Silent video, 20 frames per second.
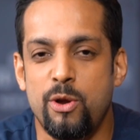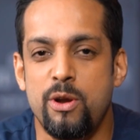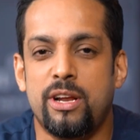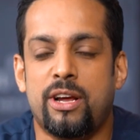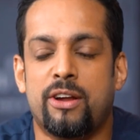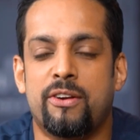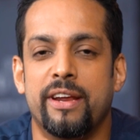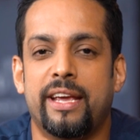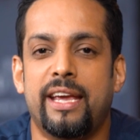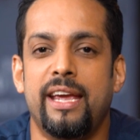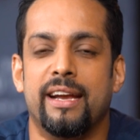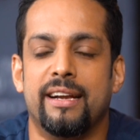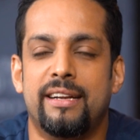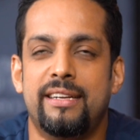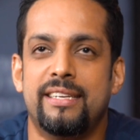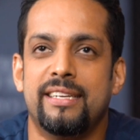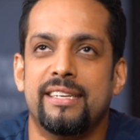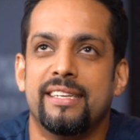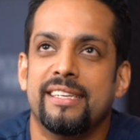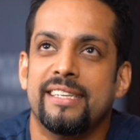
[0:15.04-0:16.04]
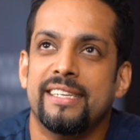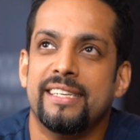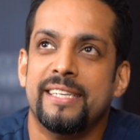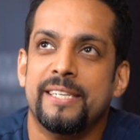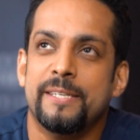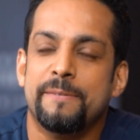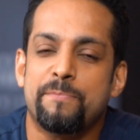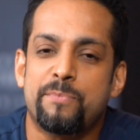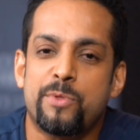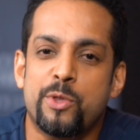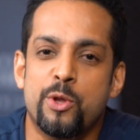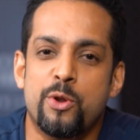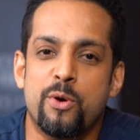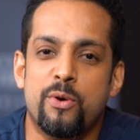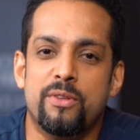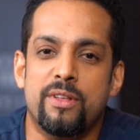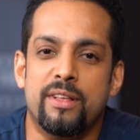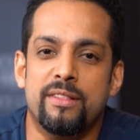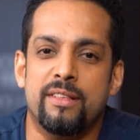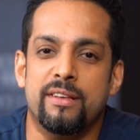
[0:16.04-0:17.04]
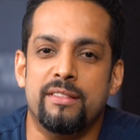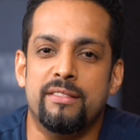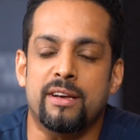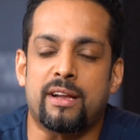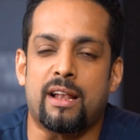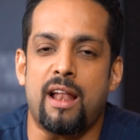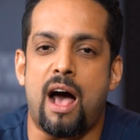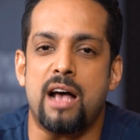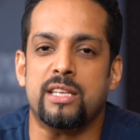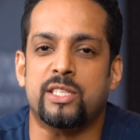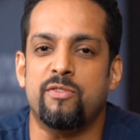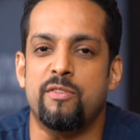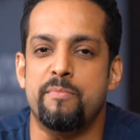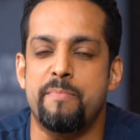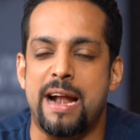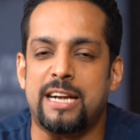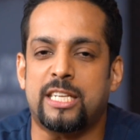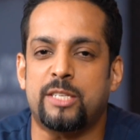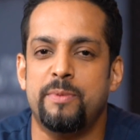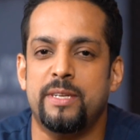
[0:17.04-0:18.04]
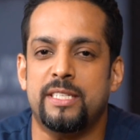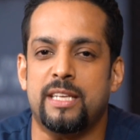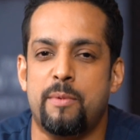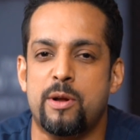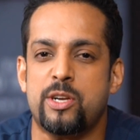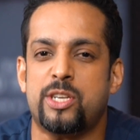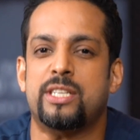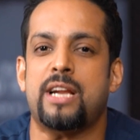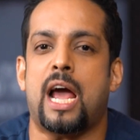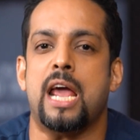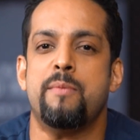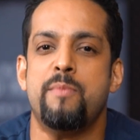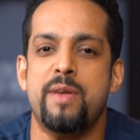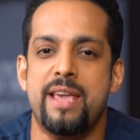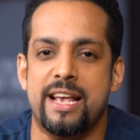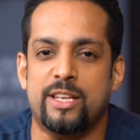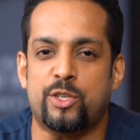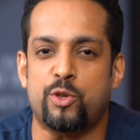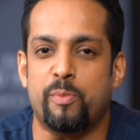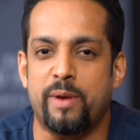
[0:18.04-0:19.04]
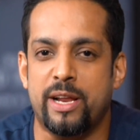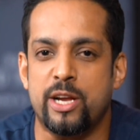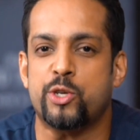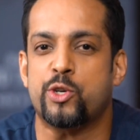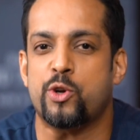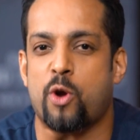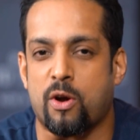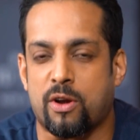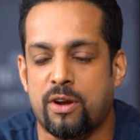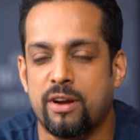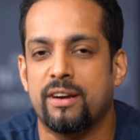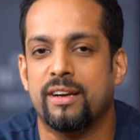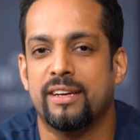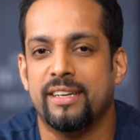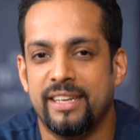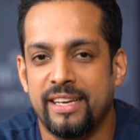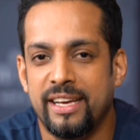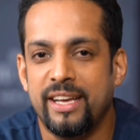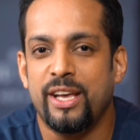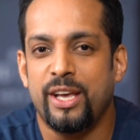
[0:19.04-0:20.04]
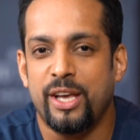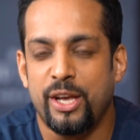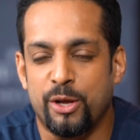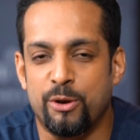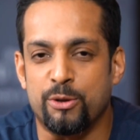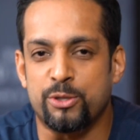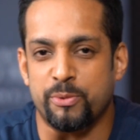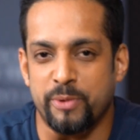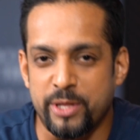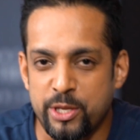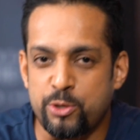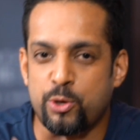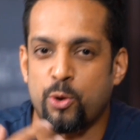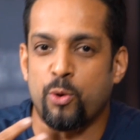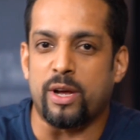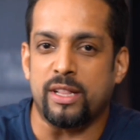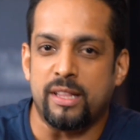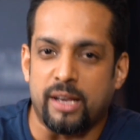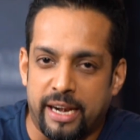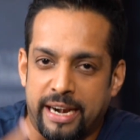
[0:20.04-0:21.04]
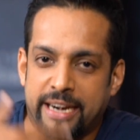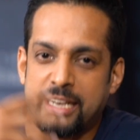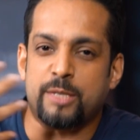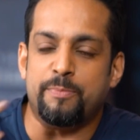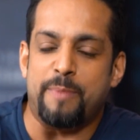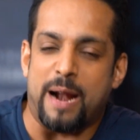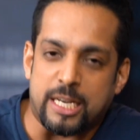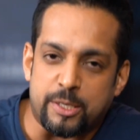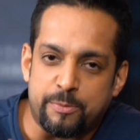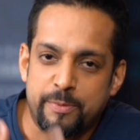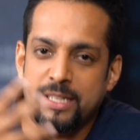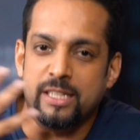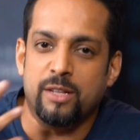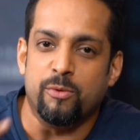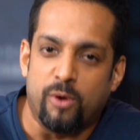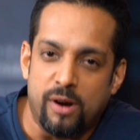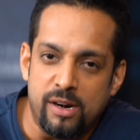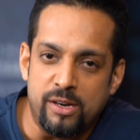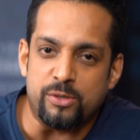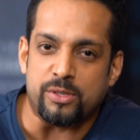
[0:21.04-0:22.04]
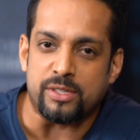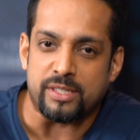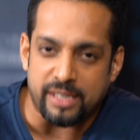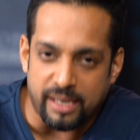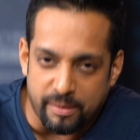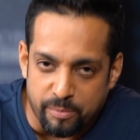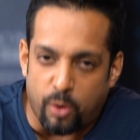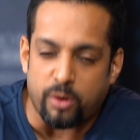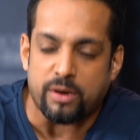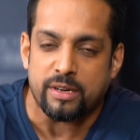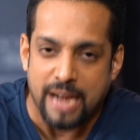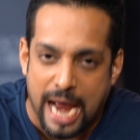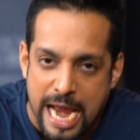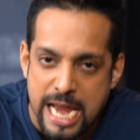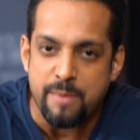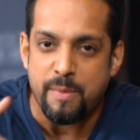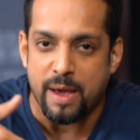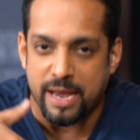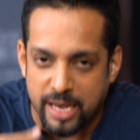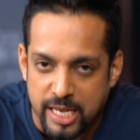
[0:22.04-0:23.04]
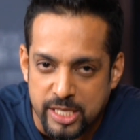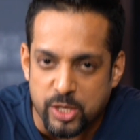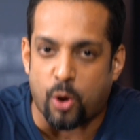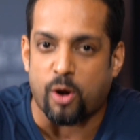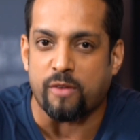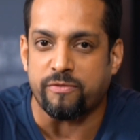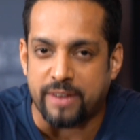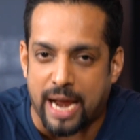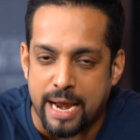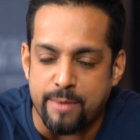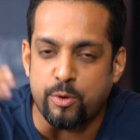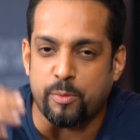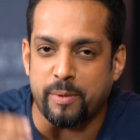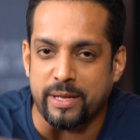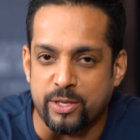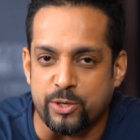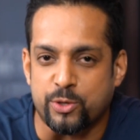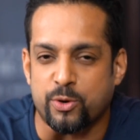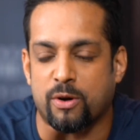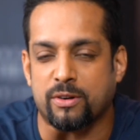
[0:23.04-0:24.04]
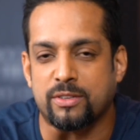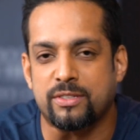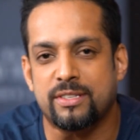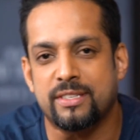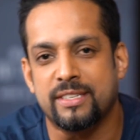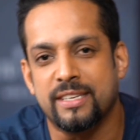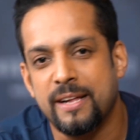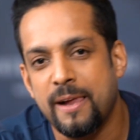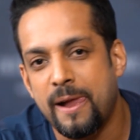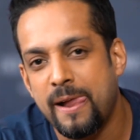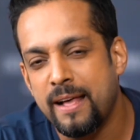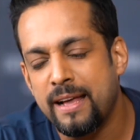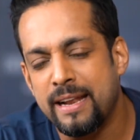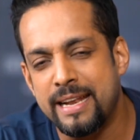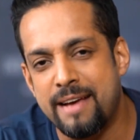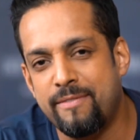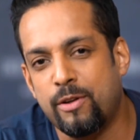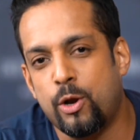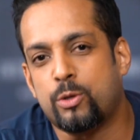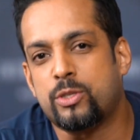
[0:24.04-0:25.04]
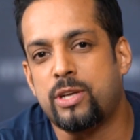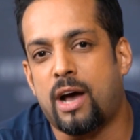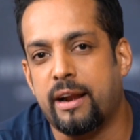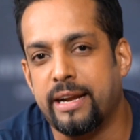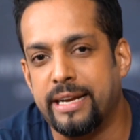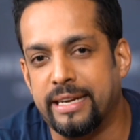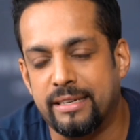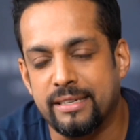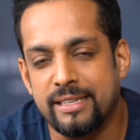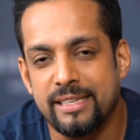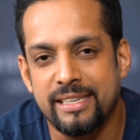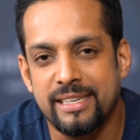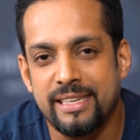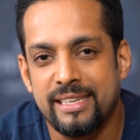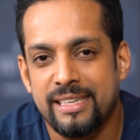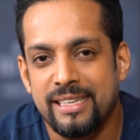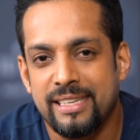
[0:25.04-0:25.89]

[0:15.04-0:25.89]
You know, in cricket, you know, the class of a batsman is how much time he has to play a shot. You know, so when you look at the greatest batsman in the world, you should say, about time, he has a lot of time to play the shots. Never looks hurried.